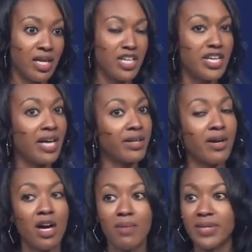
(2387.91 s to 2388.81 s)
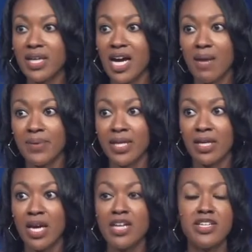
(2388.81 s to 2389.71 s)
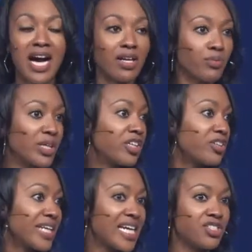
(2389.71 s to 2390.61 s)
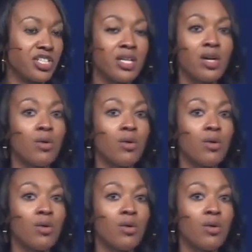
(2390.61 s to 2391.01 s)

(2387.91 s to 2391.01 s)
not a carbon copy, not a recreation.